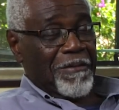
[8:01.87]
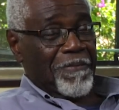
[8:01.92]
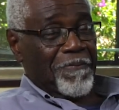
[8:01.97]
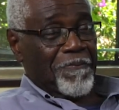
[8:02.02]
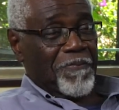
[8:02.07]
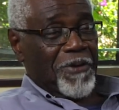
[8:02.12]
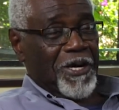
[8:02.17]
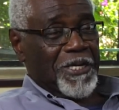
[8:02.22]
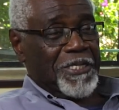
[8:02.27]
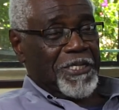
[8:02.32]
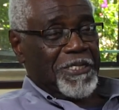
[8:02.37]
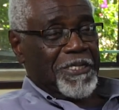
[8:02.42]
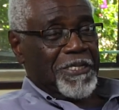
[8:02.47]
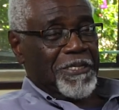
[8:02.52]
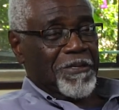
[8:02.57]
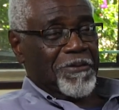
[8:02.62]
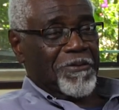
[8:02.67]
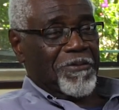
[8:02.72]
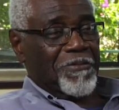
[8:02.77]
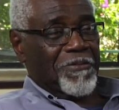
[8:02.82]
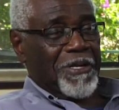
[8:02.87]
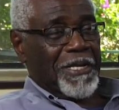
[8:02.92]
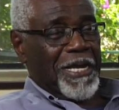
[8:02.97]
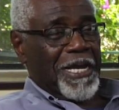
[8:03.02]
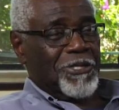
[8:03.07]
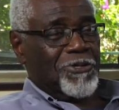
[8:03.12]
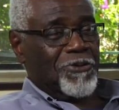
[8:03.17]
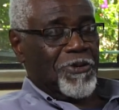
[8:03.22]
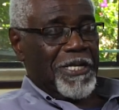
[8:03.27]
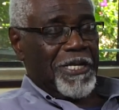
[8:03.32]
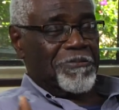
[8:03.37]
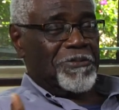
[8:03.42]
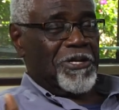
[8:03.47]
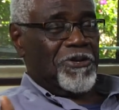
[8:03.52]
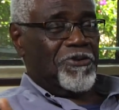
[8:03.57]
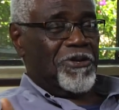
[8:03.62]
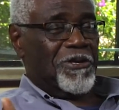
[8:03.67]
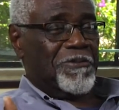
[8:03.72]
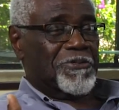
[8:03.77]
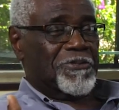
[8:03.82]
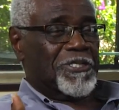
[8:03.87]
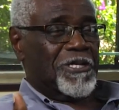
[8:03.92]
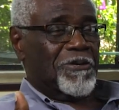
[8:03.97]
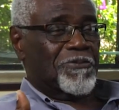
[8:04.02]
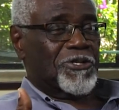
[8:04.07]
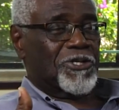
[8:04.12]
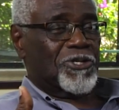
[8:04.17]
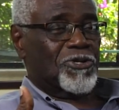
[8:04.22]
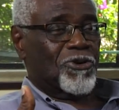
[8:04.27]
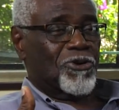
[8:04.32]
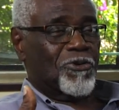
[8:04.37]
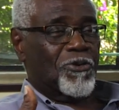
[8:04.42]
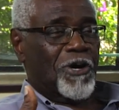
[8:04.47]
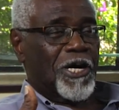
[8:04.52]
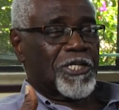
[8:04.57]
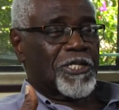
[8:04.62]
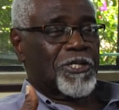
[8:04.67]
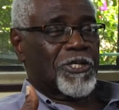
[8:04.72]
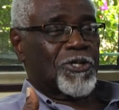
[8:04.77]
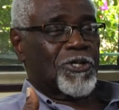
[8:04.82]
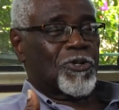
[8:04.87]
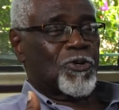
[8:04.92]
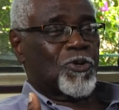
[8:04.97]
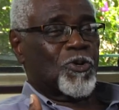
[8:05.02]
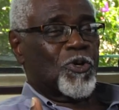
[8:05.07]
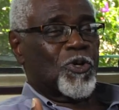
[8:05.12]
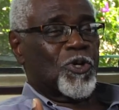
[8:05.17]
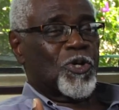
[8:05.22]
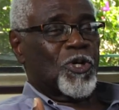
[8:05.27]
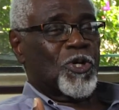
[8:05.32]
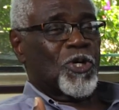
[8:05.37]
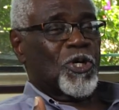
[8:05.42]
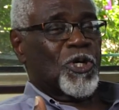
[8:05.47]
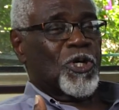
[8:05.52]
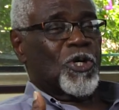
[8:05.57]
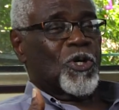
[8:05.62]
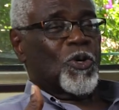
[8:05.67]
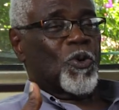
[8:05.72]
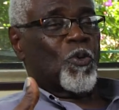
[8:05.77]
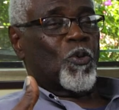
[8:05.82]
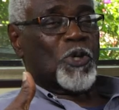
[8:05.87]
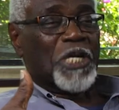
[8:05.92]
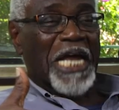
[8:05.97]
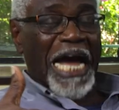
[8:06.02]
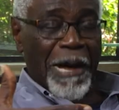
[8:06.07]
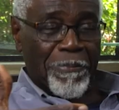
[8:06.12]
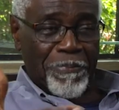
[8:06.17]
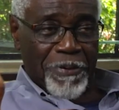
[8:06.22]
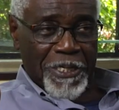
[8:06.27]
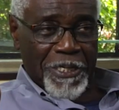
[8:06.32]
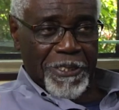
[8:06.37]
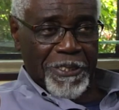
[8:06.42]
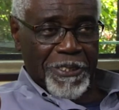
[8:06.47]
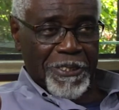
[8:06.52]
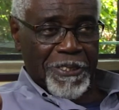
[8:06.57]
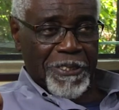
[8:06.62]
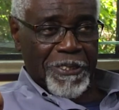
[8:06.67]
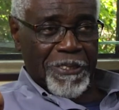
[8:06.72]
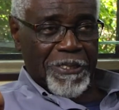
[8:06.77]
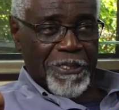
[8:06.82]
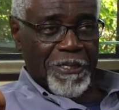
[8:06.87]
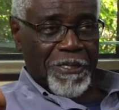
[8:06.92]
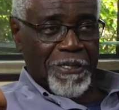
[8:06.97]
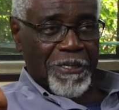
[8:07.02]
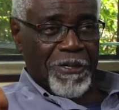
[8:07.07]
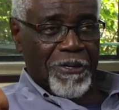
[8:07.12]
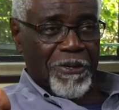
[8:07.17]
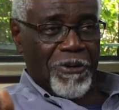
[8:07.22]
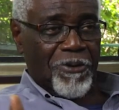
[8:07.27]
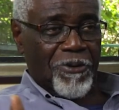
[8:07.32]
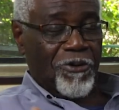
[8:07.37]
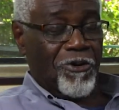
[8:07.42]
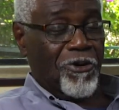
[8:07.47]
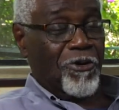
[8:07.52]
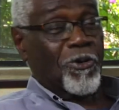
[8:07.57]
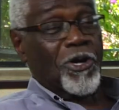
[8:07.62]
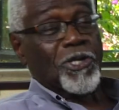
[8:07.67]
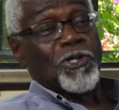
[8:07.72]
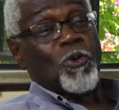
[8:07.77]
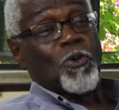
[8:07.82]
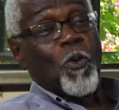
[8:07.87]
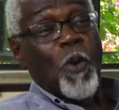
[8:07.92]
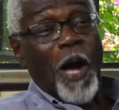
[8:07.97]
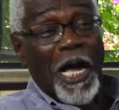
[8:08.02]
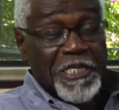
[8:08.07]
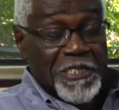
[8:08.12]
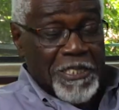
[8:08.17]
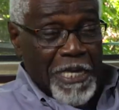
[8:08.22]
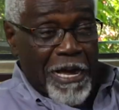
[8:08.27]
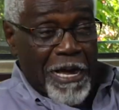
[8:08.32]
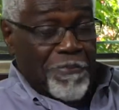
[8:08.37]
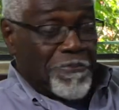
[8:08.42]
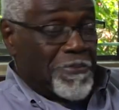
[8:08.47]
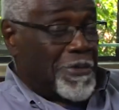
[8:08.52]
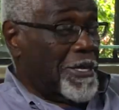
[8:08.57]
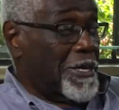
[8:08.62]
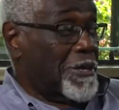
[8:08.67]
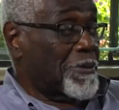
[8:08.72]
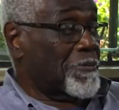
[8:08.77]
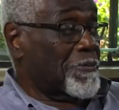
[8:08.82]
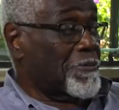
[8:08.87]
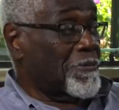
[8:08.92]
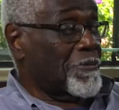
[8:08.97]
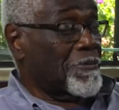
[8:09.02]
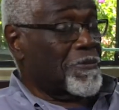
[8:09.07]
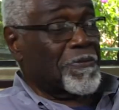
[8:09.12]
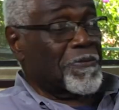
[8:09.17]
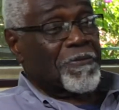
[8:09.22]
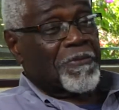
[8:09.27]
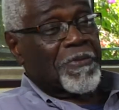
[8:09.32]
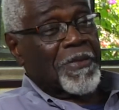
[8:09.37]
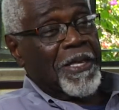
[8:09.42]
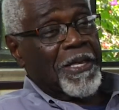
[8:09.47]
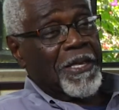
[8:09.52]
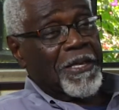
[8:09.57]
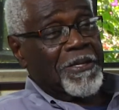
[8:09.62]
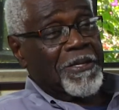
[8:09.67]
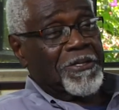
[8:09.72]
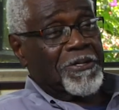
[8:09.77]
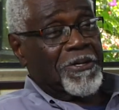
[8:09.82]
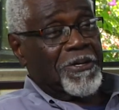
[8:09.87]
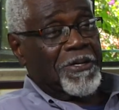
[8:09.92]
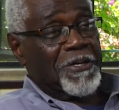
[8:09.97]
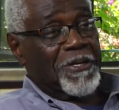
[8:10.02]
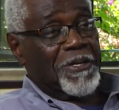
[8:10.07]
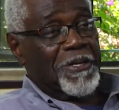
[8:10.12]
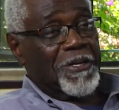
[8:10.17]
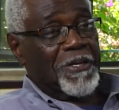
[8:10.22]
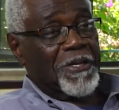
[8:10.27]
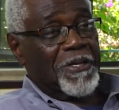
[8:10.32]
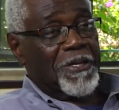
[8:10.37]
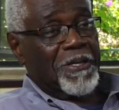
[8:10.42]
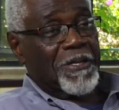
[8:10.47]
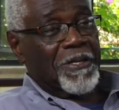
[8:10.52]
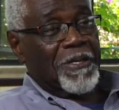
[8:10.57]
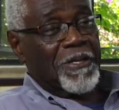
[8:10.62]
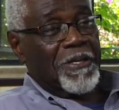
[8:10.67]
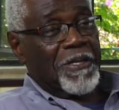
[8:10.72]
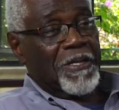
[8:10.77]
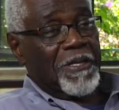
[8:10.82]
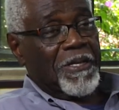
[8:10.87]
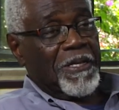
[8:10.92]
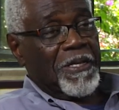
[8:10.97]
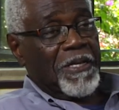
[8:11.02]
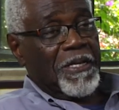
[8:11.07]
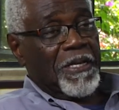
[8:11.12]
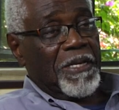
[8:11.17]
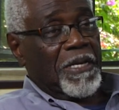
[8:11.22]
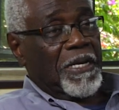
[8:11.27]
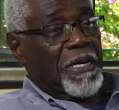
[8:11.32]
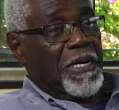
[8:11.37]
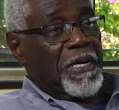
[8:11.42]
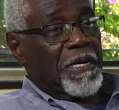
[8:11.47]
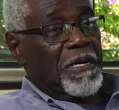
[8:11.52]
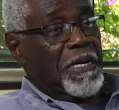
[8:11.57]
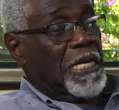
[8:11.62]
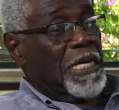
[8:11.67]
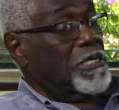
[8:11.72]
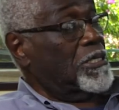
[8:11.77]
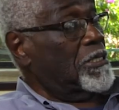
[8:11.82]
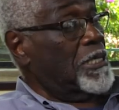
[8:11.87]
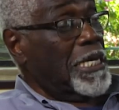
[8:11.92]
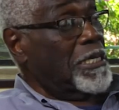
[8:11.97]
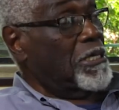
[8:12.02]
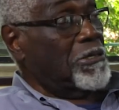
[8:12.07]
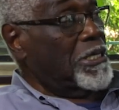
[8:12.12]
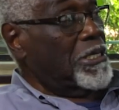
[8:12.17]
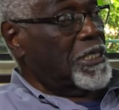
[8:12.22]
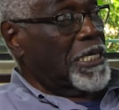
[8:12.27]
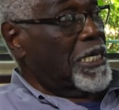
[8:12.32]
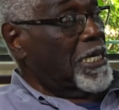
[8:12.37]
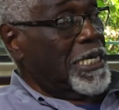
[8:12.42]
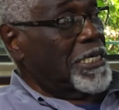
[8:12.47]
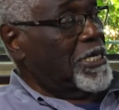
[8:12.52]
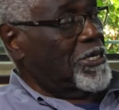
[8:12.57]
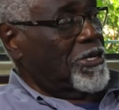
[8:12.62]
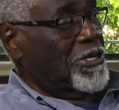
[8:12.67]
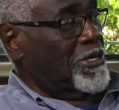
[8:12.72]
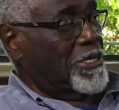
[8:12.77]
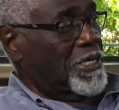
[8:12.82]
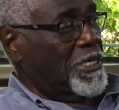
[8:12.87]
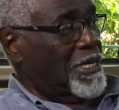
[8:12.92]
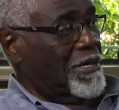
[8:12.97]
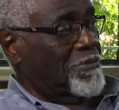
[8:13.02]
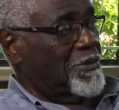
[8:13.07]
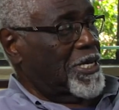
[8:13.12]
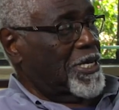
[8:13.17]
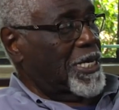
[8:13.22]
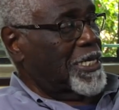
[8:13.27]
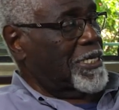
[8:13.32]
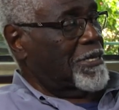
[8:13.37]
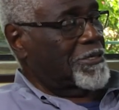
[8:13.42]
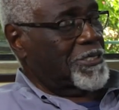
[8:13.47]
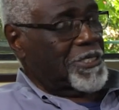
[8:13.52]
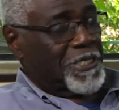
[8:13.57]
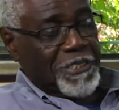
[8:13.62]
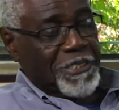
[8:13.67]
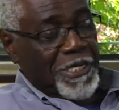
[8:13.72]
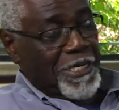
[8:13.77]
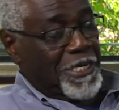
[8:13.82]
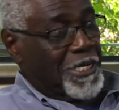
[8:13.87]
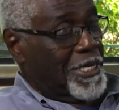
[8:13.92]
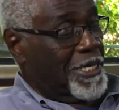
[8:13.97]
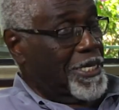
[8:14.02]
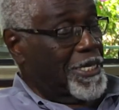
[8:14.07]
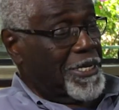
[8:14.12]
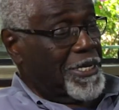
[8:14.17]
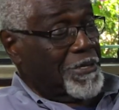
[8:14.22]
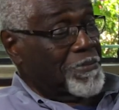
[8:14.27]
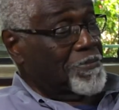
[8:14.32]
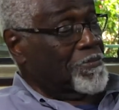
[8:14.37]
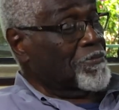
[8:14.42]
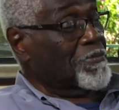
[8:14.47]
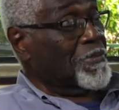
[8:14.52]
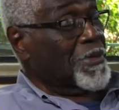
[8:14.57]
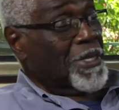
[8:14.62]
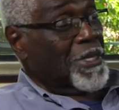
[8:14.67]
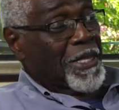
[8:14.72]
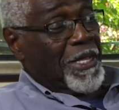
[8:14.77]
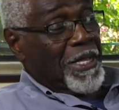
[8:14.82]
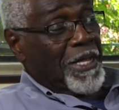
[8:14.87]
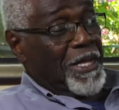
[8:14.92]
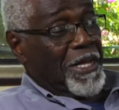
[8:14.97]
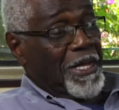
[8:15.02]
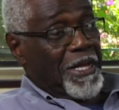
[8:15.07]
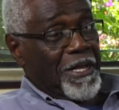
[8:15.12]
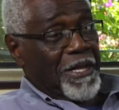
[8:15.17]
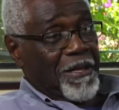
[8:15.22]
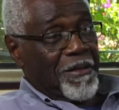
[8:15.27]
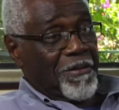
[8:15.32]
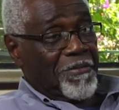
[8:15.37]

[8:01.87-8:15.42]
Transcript: But when I told them the dreams, they would know what would happen mm -hmm. or what was happening. But so, you didn't know any of that. You just, you just. I don't. I know anything. I didn't know anything about that. I was just a little kid. Yeah.